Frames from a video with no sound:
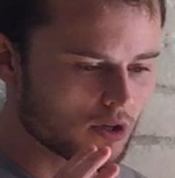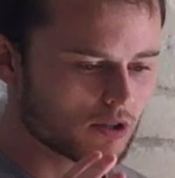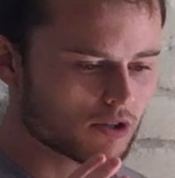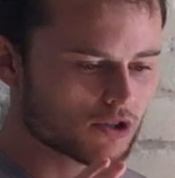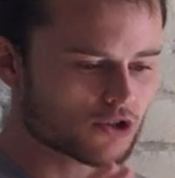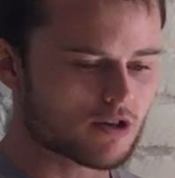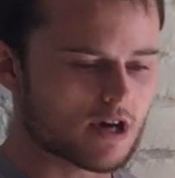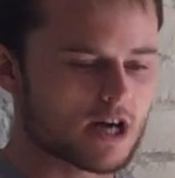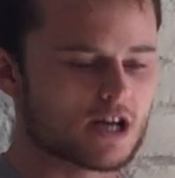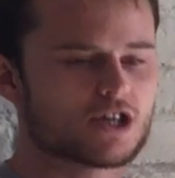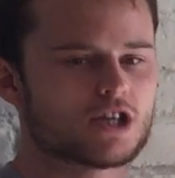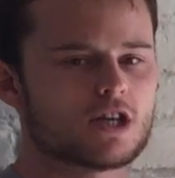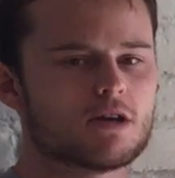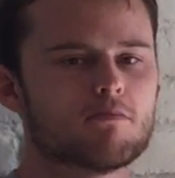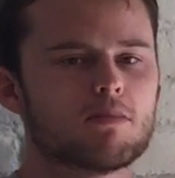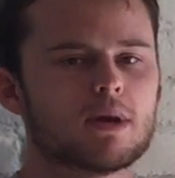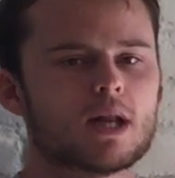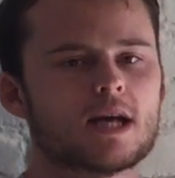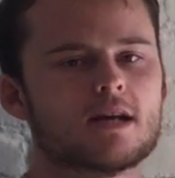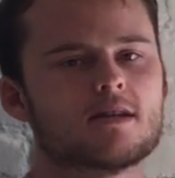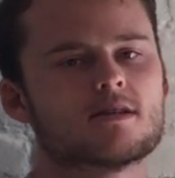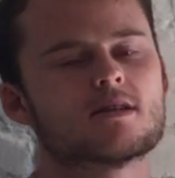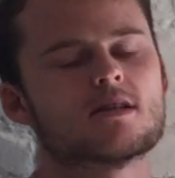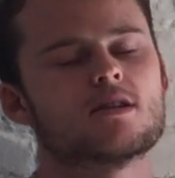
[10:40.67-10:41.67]
strategy in
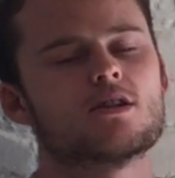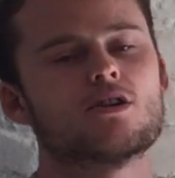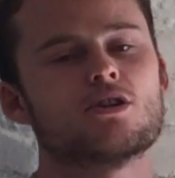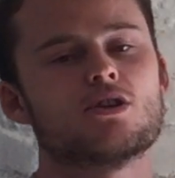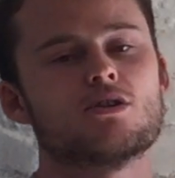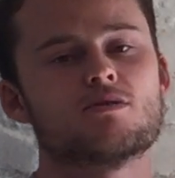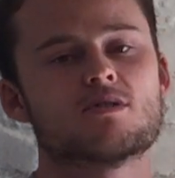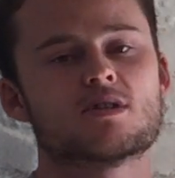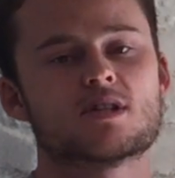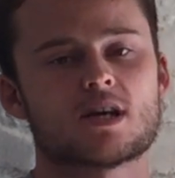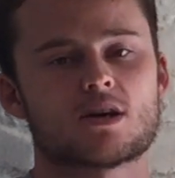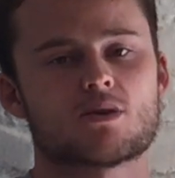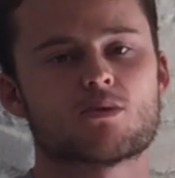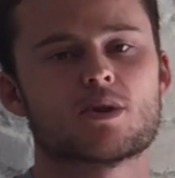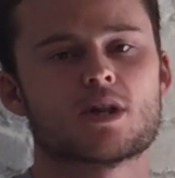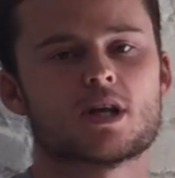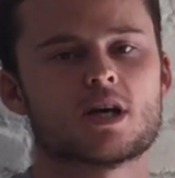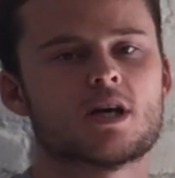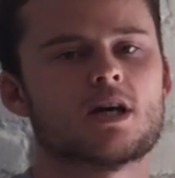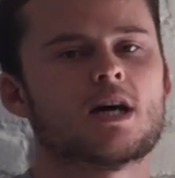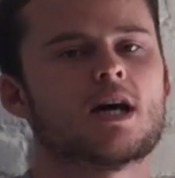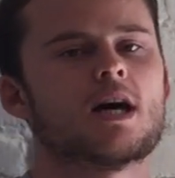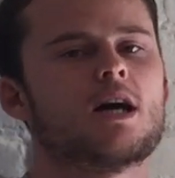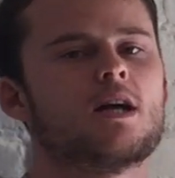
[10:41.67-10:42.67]
place and that you stick with
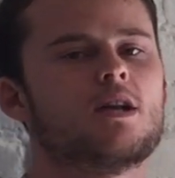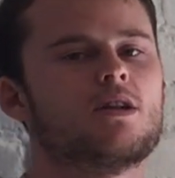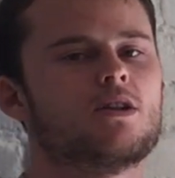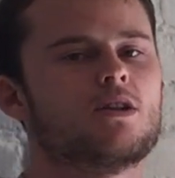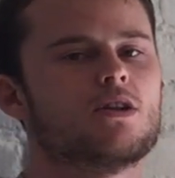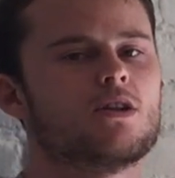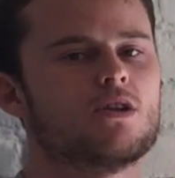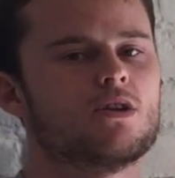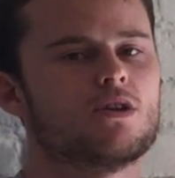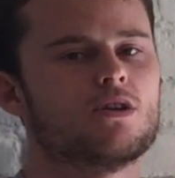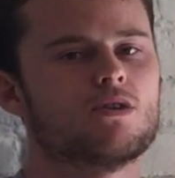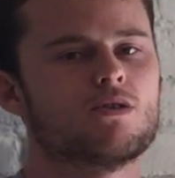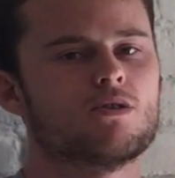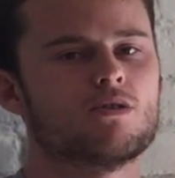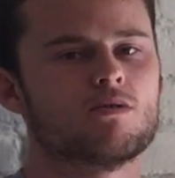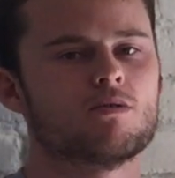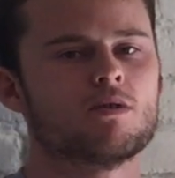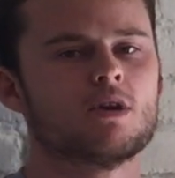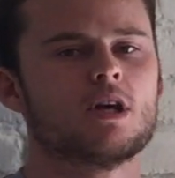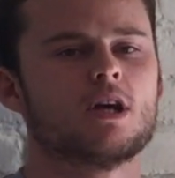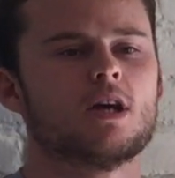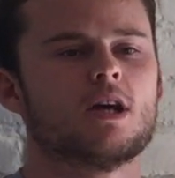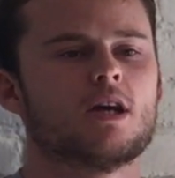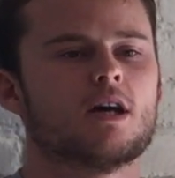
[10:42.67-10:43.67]
it, and you
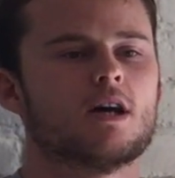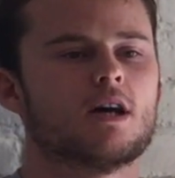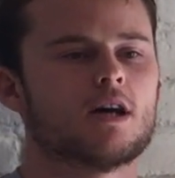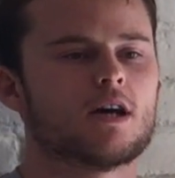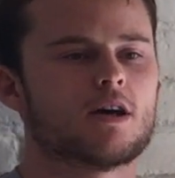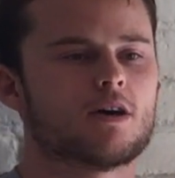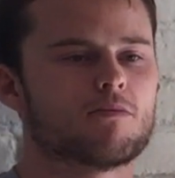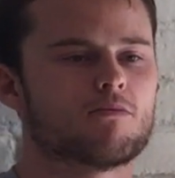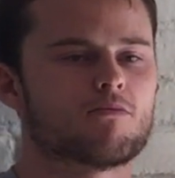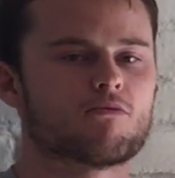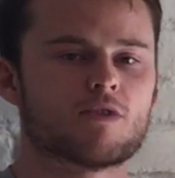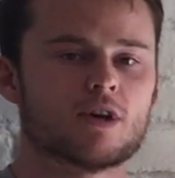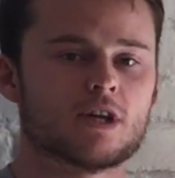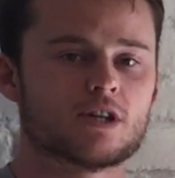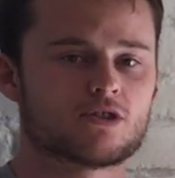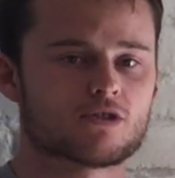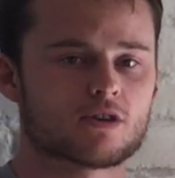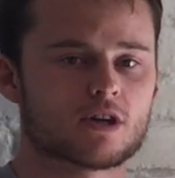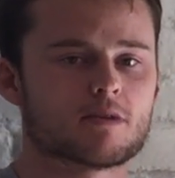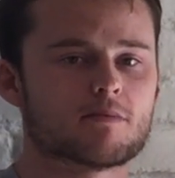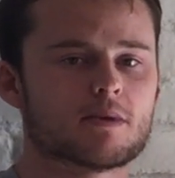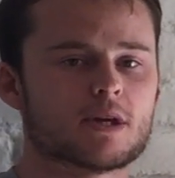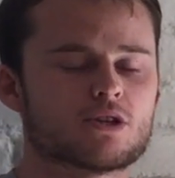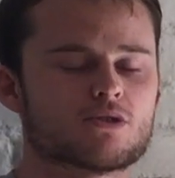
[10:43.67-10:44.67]
really
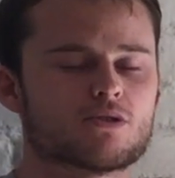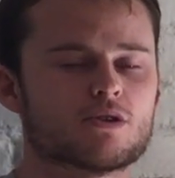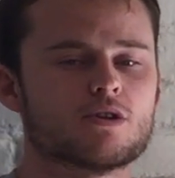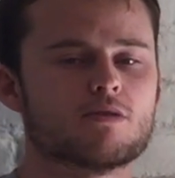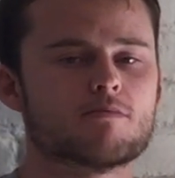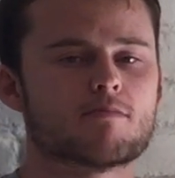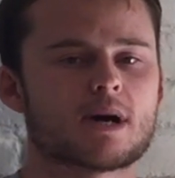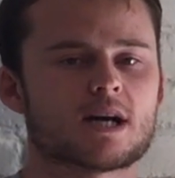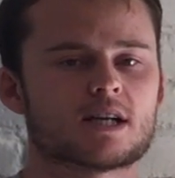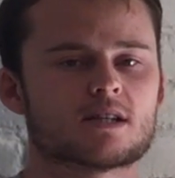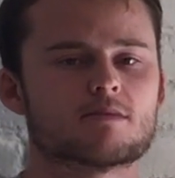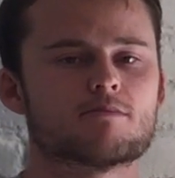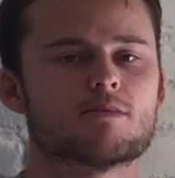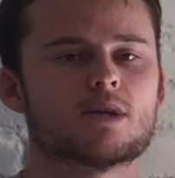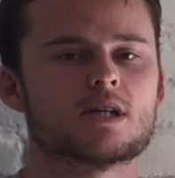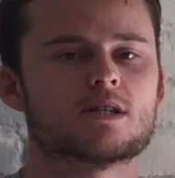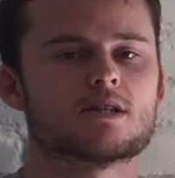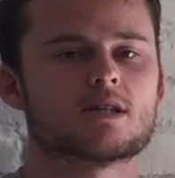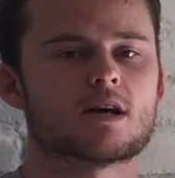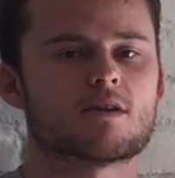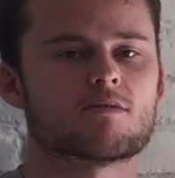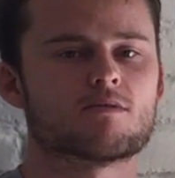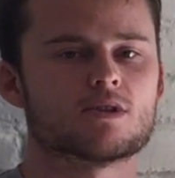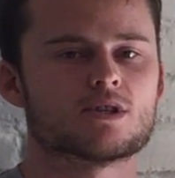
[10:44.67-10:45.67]
try to make sure you
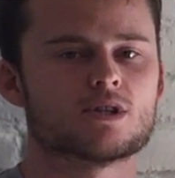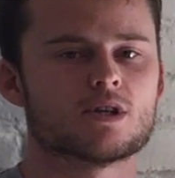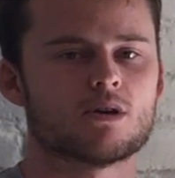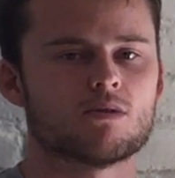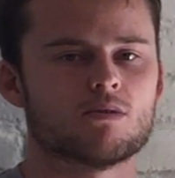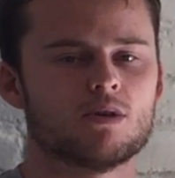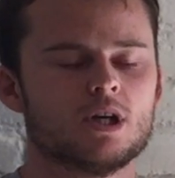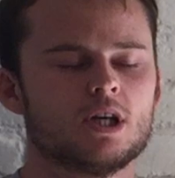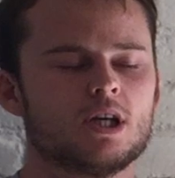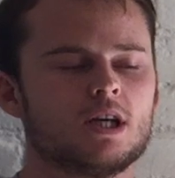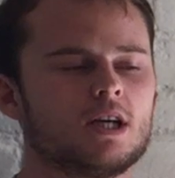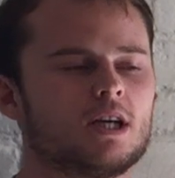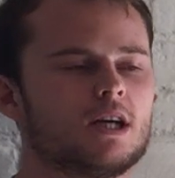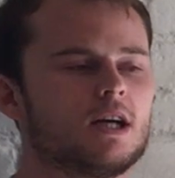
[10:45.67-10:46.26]
maximize that result.